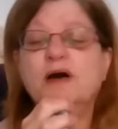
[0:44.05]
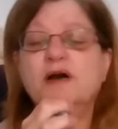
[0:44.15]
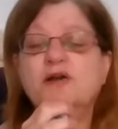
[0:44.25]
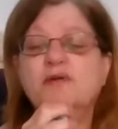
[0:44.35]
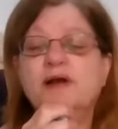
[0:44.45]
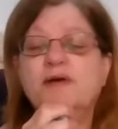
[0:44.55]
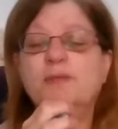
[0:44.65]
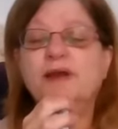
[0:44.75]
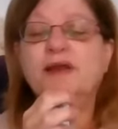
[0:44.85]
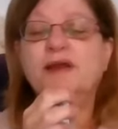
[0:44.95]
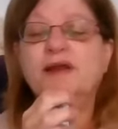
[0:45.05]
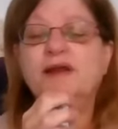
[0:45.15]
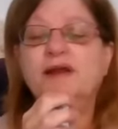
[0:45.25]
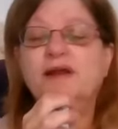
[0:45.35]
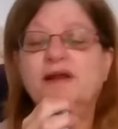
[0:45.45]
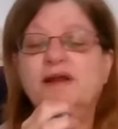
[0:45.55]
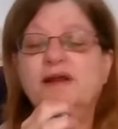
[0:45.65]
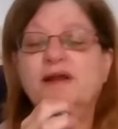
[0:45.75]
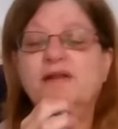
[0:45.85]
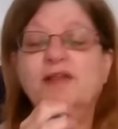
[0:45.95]
hug around me.
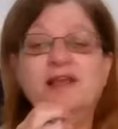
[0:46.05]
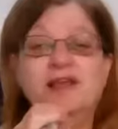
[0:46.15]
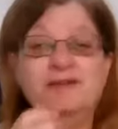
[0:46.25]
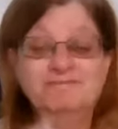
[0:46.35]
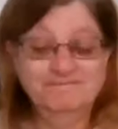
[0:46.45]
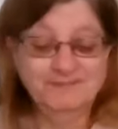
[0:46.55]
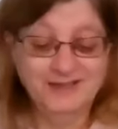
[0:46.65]
Thank you.